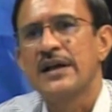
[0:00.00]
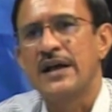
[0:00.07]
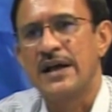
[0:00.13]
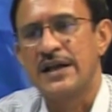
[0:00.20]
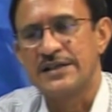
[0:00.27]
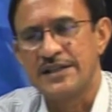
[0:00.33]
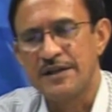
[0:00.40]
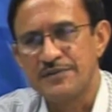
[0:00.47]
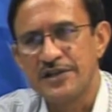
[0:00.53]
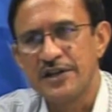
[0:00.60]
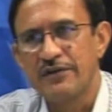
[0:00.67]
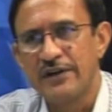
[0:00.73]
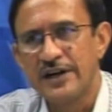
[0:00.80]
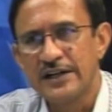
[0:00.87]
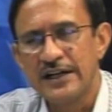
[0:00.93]

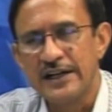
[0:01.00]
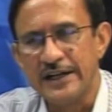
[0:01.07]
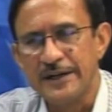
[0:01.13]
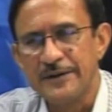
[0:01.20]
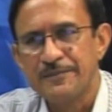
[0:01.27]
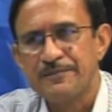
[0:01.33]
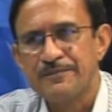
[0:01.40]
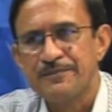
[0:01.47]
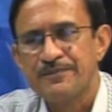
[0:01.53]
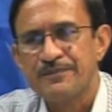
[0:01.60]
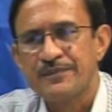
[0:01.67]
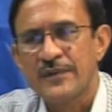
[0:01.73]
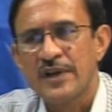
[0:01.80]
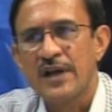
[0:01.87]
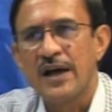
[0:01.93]
subsequently.
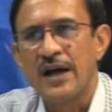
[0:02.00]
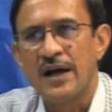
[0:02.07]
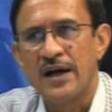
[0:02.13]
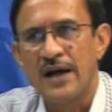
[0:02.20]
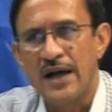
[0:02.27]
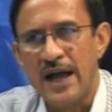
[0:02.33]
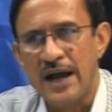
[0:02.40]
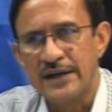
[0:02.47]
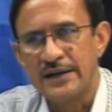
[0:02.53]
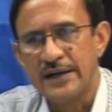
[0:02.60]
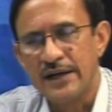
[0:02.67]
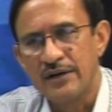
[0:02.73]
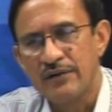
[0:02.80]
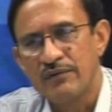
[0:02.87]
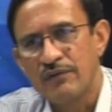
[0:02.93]

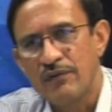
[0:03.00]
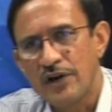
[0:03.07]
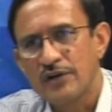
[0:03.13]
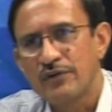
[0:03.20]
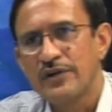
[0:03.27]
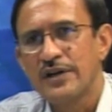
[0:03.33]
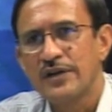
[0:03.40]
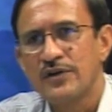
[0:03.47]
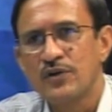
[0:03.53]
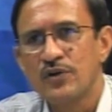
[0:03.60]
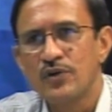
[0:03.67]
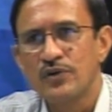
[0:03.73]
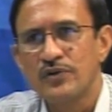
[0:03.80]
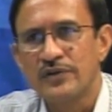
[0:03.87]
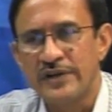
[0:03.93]
What we will
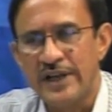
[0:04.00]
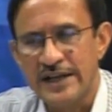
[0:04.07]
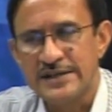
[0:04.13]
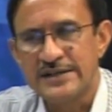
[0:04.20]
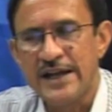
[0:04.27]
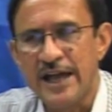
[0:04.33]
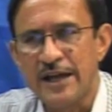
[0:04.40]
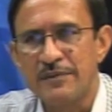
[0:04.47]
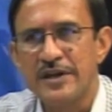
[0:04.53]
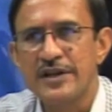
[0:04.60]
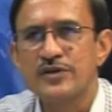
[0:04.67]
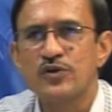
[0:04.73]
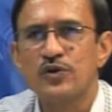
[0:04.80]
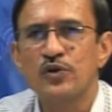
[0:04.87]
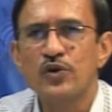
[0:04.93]
do next time is
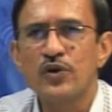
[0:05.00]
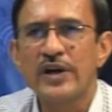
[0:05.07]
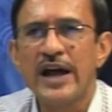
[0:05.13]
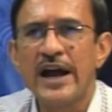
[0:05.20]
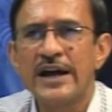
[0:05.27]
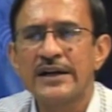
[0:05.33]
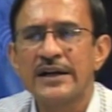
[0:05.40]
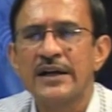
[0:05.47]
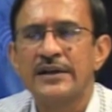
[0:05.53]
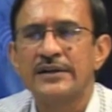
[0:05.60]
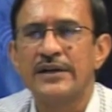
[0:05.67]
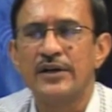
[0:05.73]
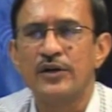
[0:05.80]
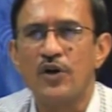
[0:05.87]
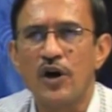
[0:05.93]
to look at the
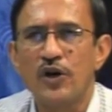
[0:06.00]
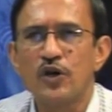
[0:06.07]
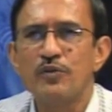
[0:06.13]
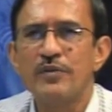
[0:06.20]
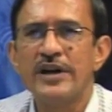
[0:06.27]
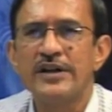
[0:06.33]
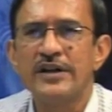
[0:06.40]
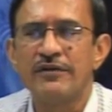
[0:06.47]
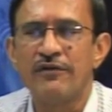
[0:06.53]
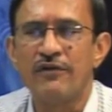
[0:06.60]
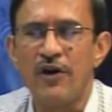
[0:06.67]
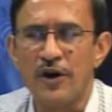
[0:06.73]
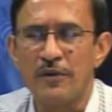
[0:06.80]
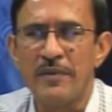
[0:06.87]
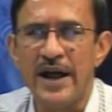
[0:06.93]
document
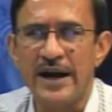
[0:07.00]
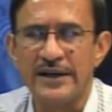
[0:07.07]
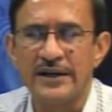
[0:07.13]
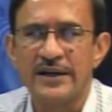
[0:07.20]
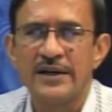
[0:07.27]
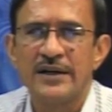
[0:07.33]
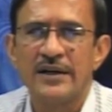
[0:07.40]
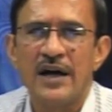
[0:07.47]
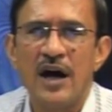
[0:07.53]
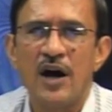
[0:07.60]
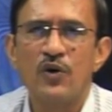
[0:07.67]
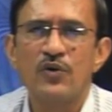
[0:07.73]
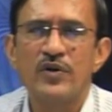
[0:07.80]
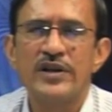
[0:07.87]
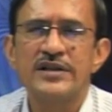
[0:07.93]
format.
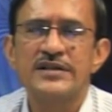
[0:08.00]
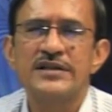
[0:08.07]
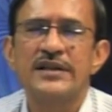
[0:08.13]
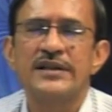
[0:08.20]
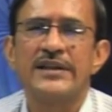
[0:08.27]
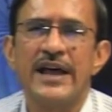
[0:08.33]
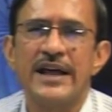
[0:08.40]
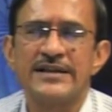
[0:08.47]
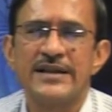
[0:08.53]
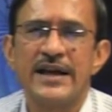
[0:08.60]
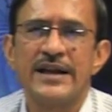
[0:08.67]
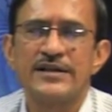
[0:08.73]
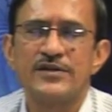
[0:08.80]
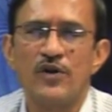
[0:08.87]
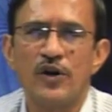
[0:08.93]
How is the
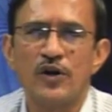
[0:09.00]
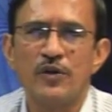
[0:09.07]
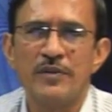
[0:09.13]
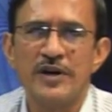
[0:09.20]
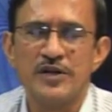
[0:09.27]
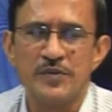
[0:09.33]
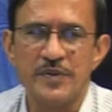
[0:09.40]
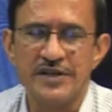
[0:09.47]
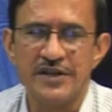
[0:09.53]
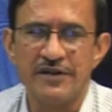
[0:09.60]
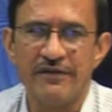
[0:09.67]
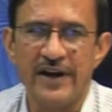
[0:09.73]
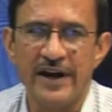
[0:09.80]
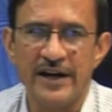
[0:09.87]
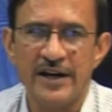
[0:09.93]
SRS document
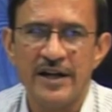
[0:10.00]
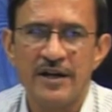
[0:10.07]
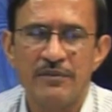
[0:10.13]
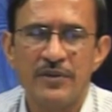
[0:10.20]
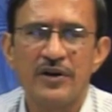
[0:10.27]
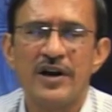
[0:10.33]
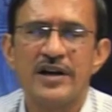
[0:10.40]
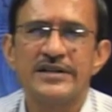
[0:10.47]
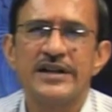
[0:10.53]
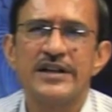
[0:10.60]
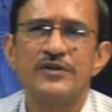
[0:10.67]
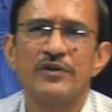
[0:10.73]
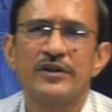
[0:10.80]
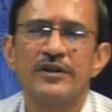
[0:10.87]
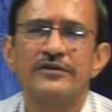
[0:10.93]
specified? Because it is
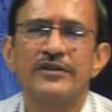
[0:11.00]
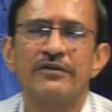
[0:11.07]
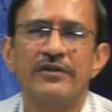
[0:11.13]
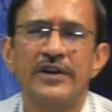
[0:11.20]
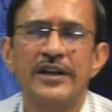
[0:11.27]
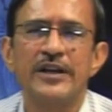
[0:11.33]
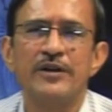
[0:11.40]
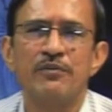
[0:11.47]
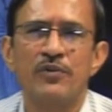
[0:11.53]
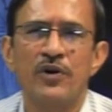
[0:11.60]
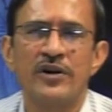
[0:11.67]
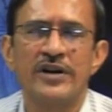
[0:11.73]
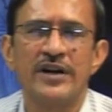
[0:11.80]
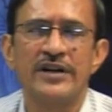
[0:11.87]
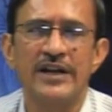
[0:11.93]
one of the very
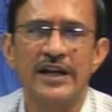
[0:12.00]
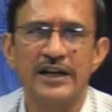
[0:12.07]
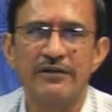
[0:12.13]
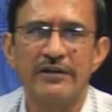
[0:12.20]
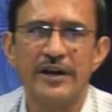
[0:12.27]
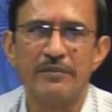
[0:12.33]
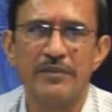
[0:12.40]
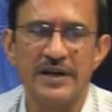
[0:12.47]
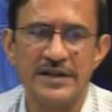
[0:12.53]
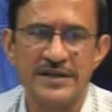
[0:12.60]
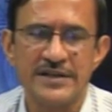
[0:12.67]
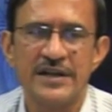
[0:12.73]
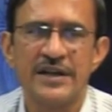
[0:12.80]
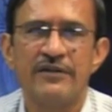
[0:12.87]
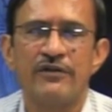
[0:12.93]
important deliverables
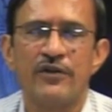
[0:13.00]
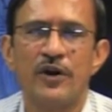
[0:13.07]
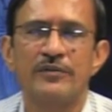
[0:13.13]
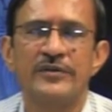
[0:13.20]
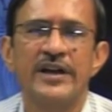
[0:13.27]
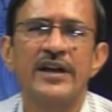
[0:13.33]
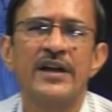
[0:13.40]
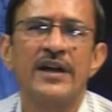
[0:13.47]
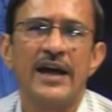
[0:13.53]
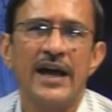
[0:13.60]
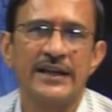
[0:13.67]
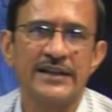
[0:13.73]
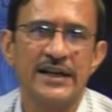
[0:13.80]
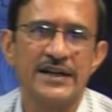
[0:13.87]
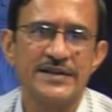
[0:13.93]
from the
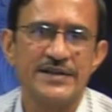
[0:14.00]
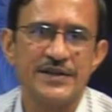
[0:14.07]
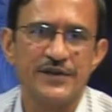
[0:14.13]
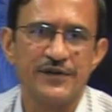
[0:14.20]
analysis